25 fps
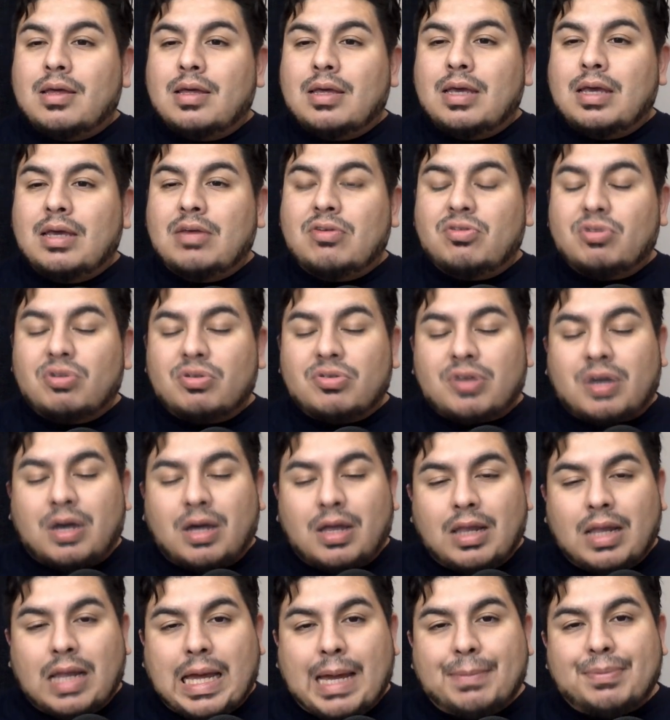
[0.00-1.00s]
he starts
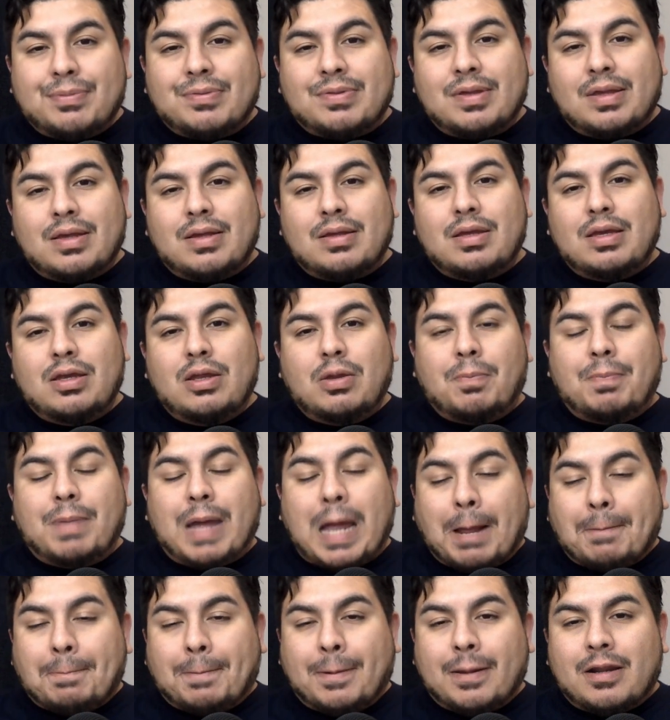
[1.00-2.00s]
collapsing, you know,
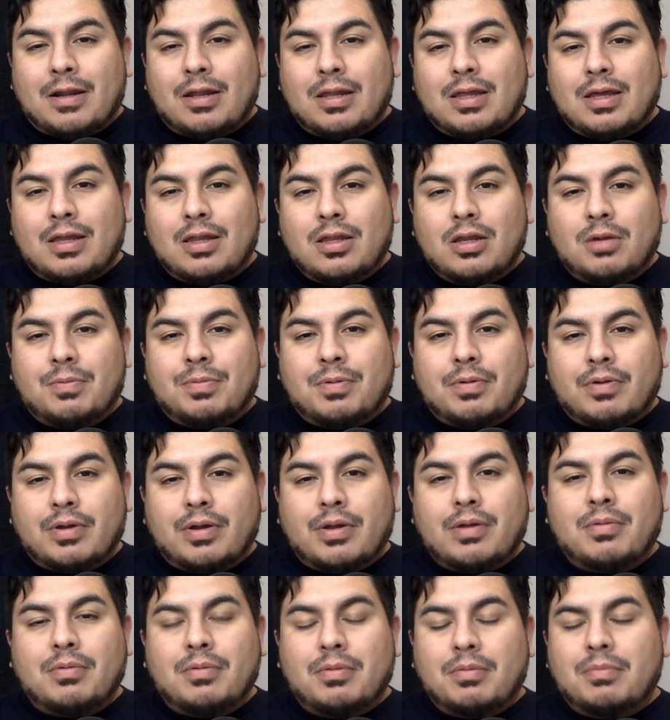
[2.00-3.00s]
backpedaling a little bit,
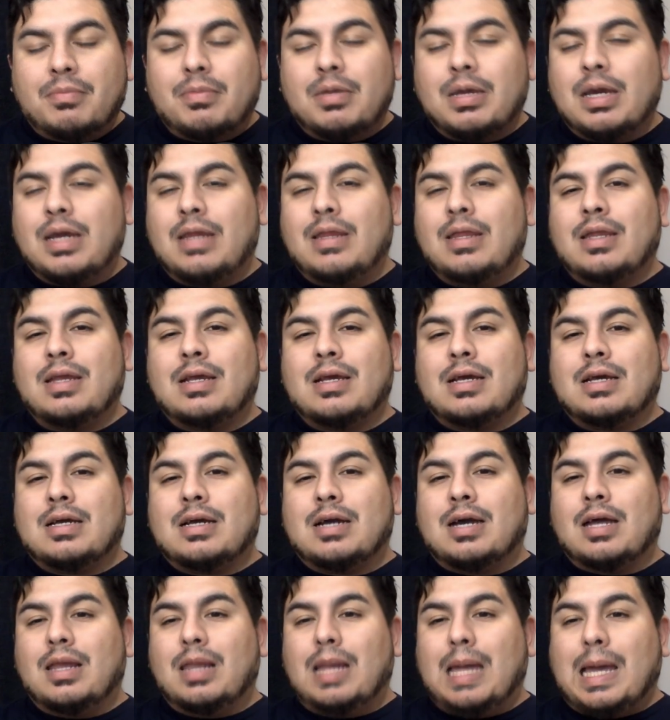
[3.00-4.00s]
right? And then
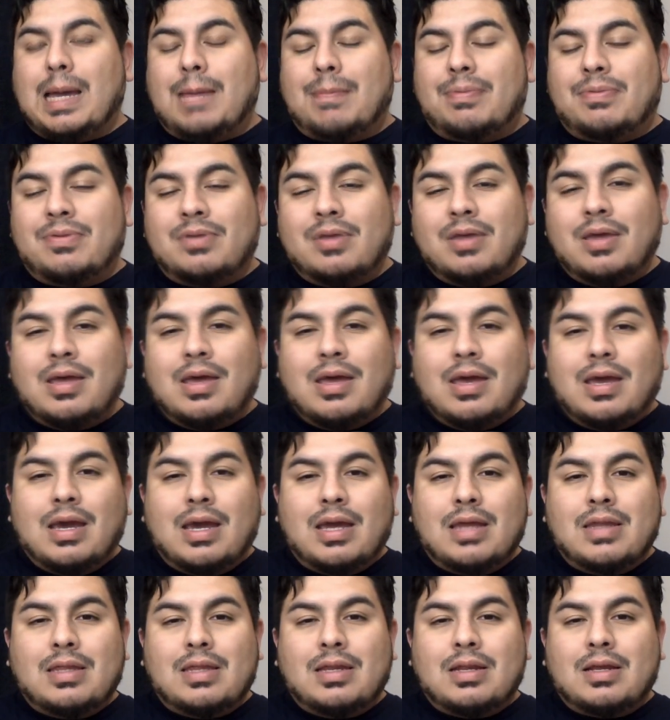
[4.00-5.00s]
collapse.
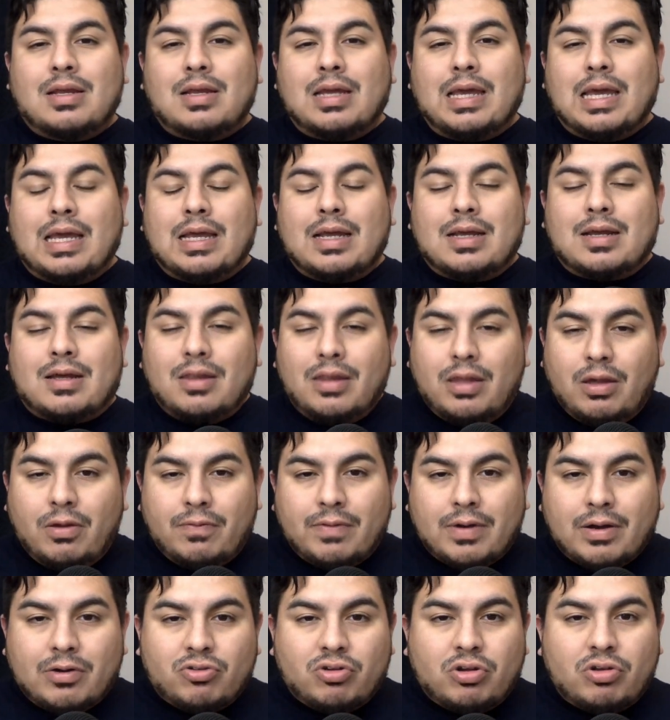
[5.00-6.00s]
And then Khalil
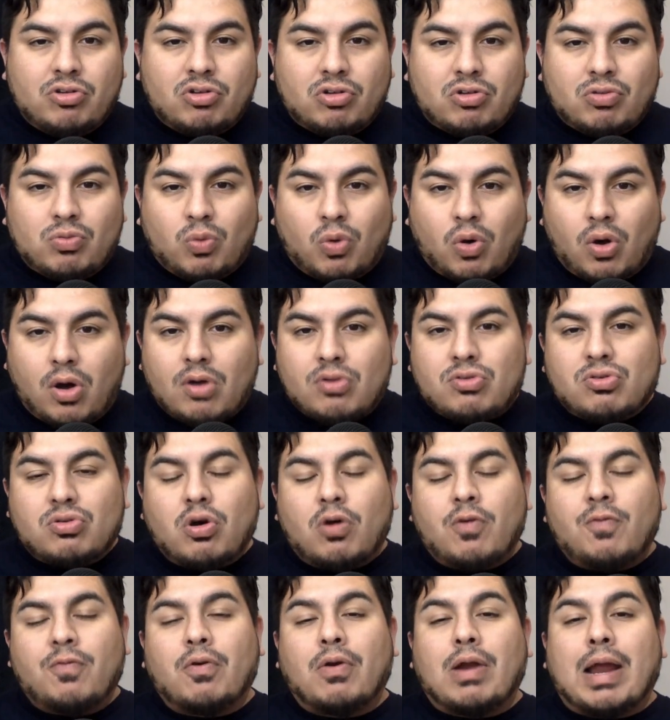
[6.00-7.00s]
Rountree just walks
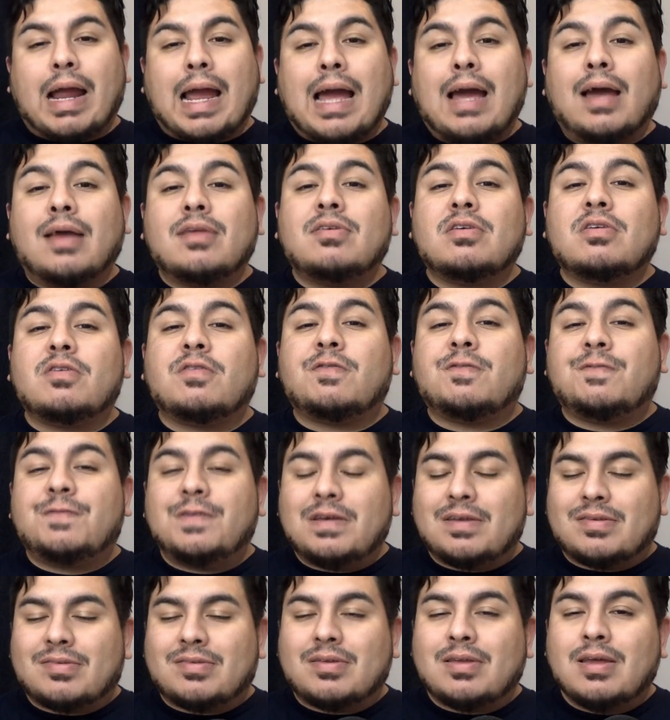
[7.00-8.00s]
over, has his
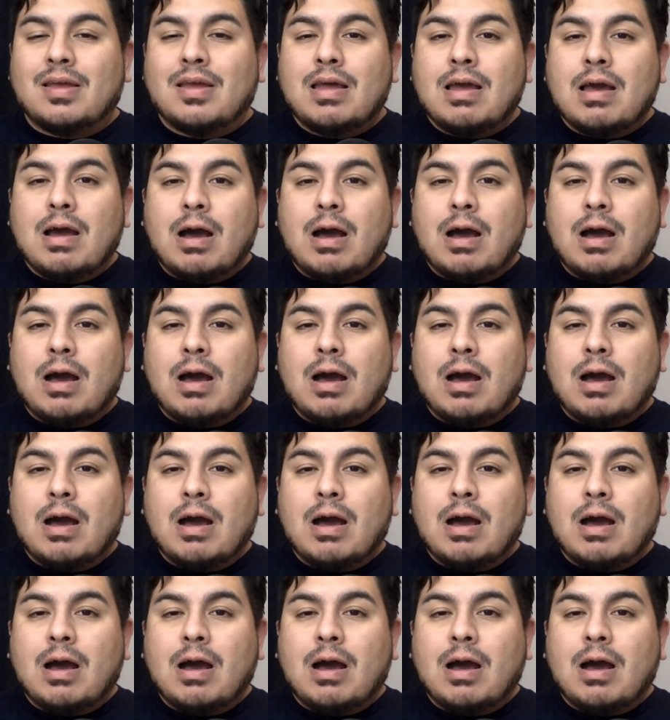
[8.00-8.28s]
fist